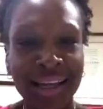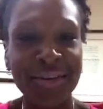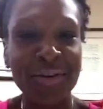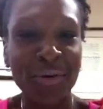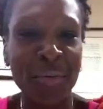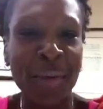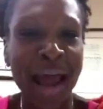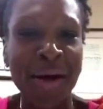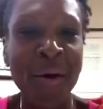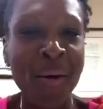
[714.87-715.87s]

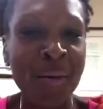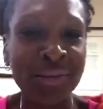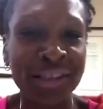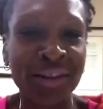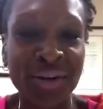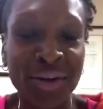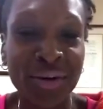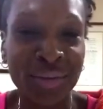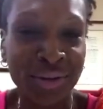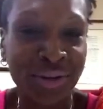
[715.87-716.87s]
home with your
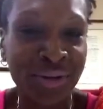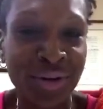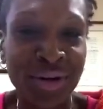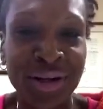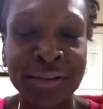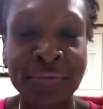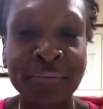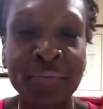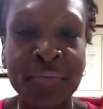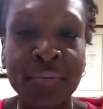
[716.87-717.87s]
girl,
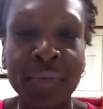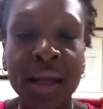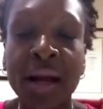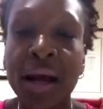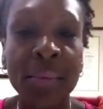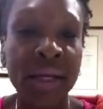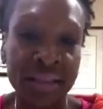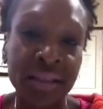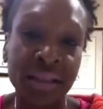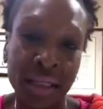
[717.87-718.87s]

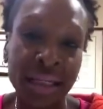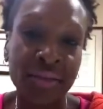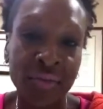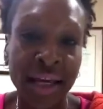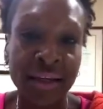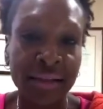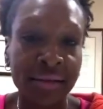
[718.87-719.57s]
until the next fight.